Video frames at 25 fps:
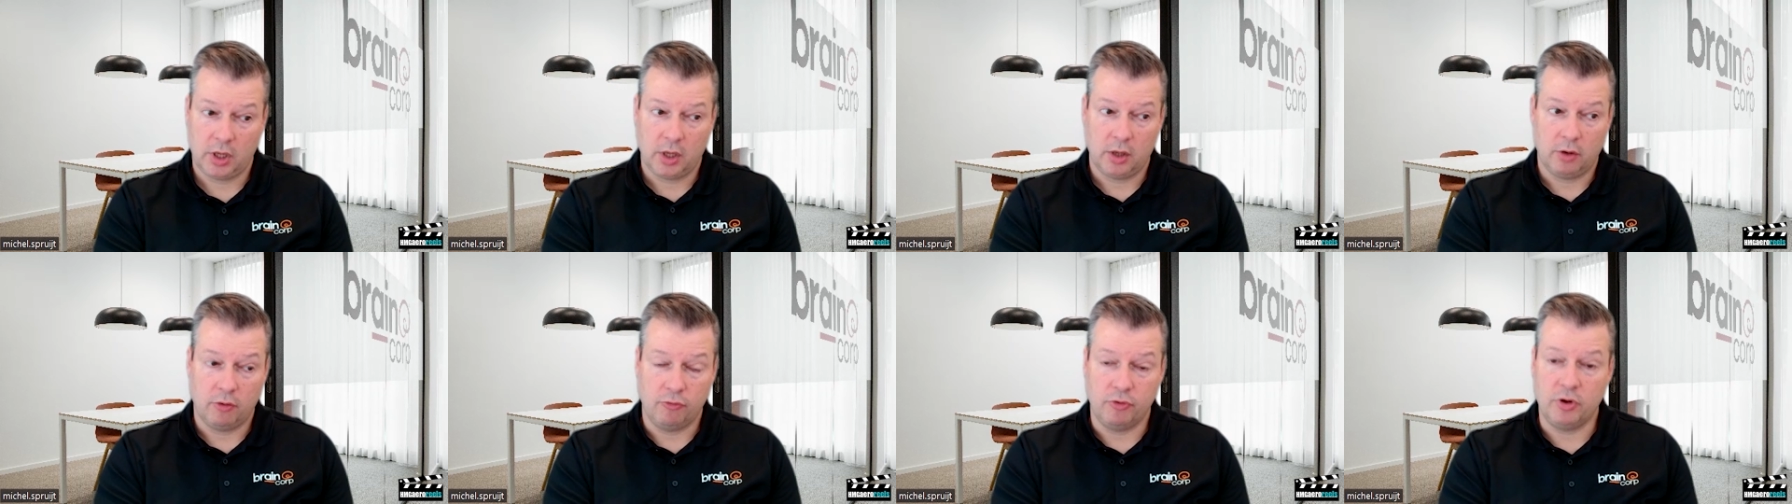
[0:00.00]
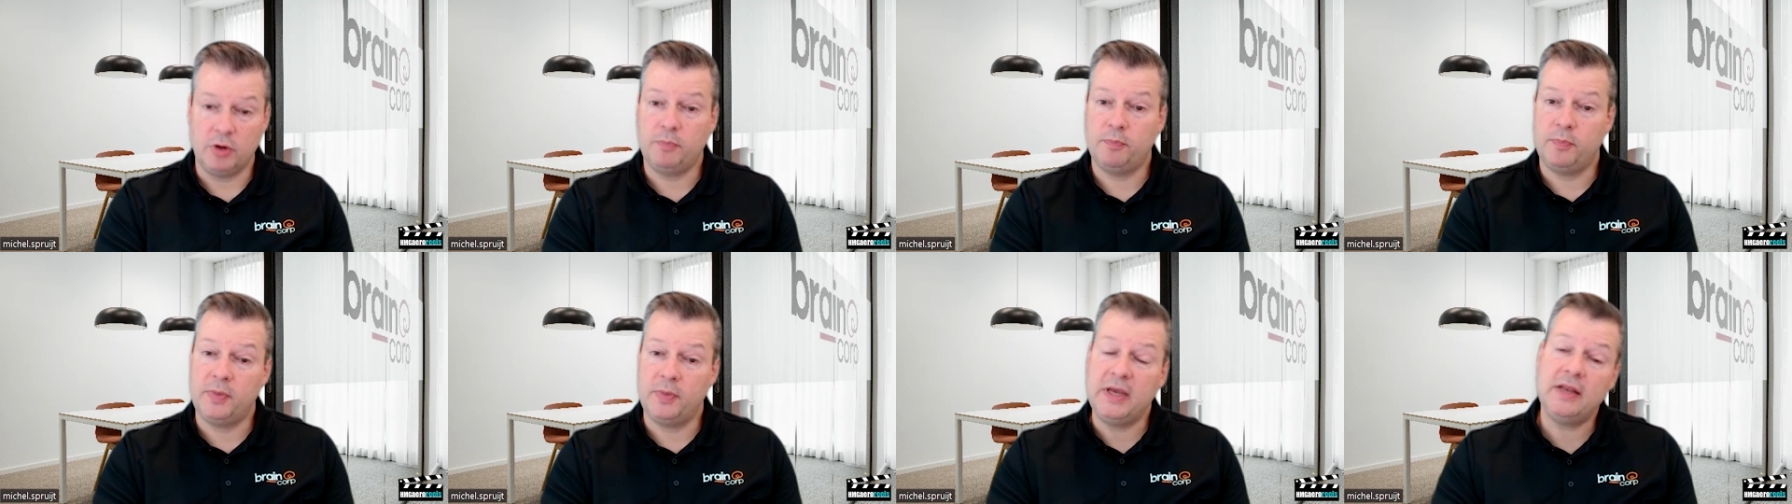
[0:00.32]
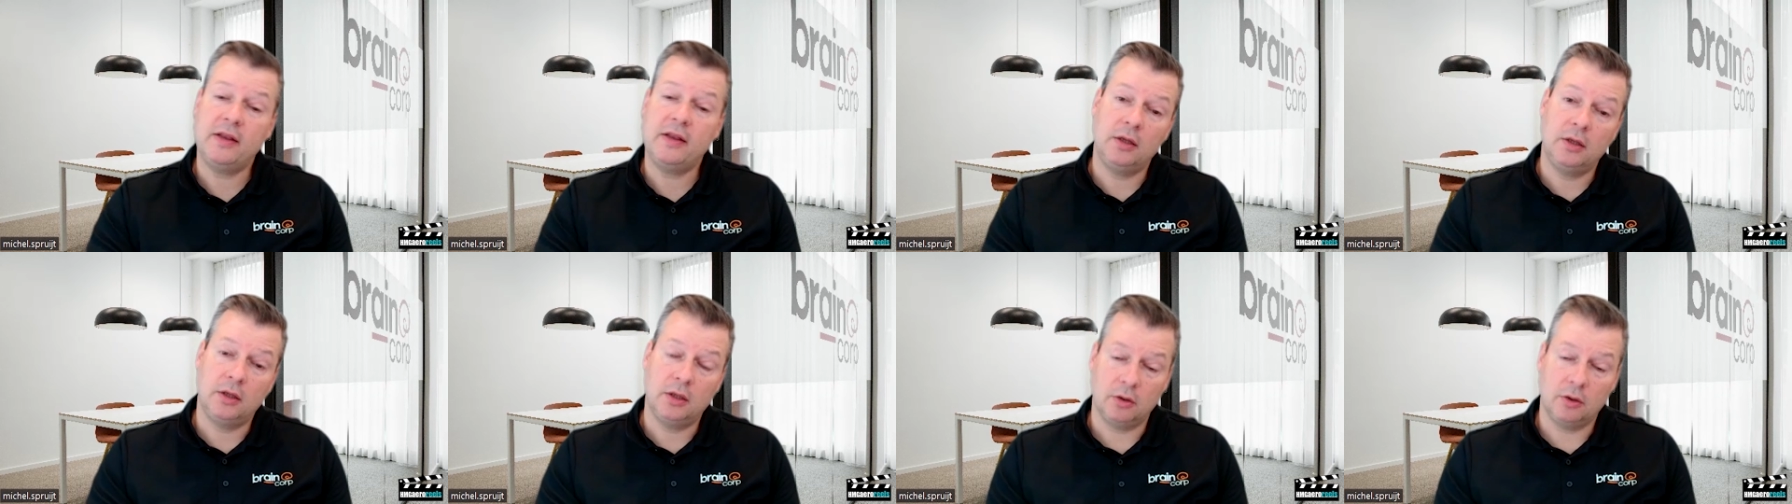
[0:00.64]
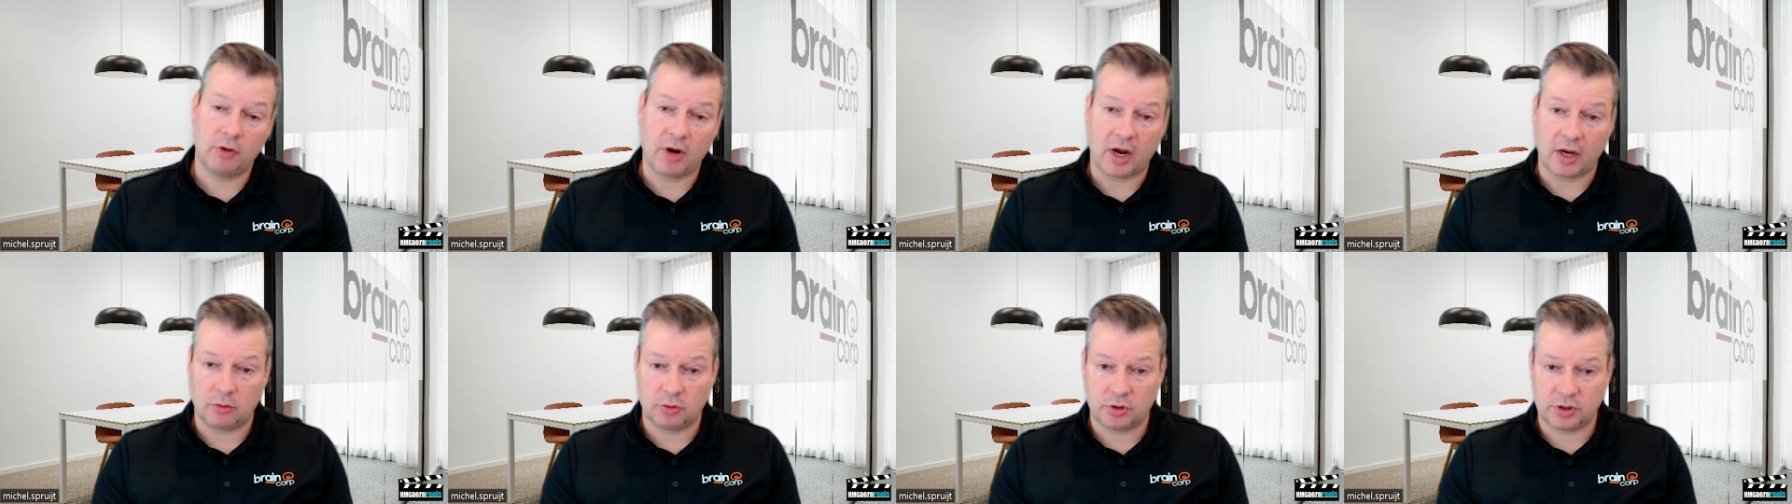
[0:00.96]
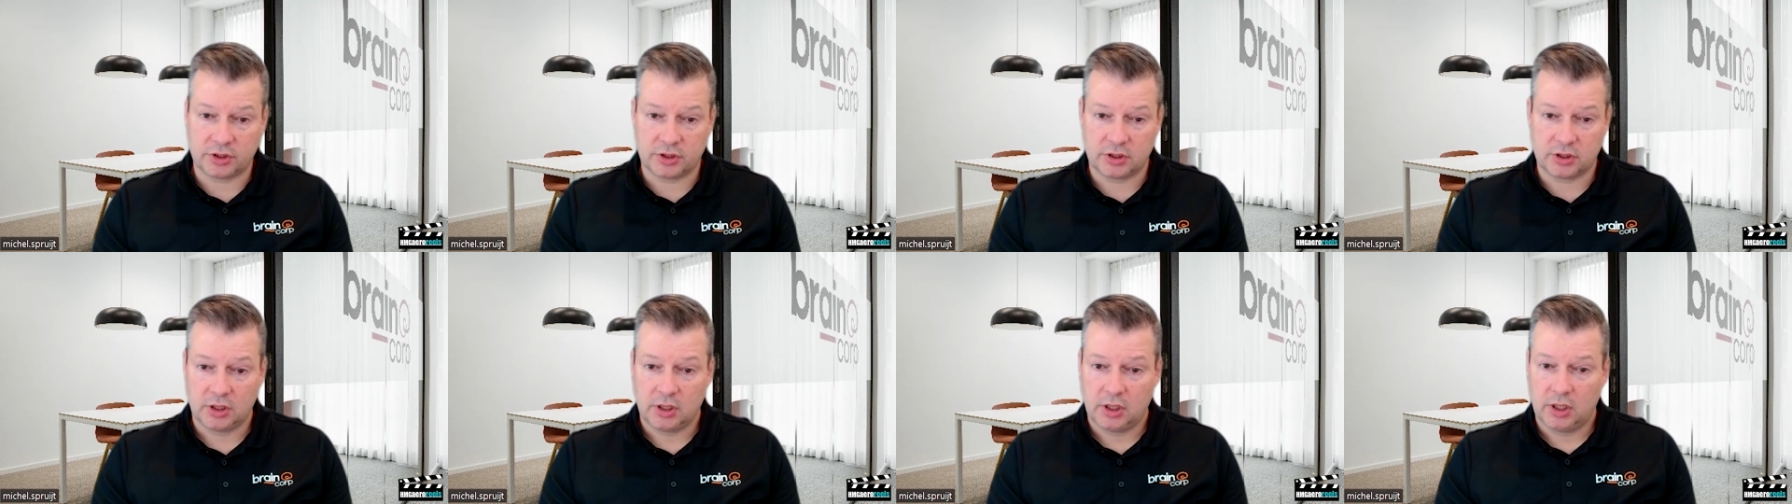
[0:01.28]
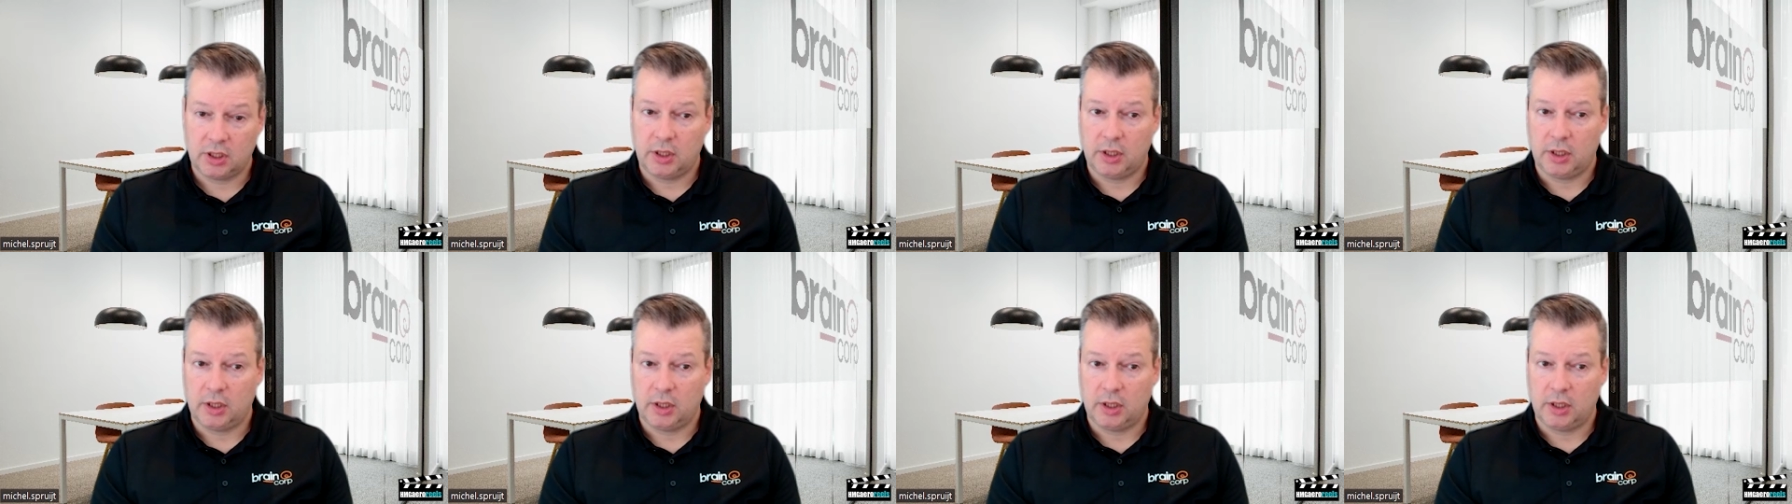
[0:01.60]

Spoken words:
repeat the routes.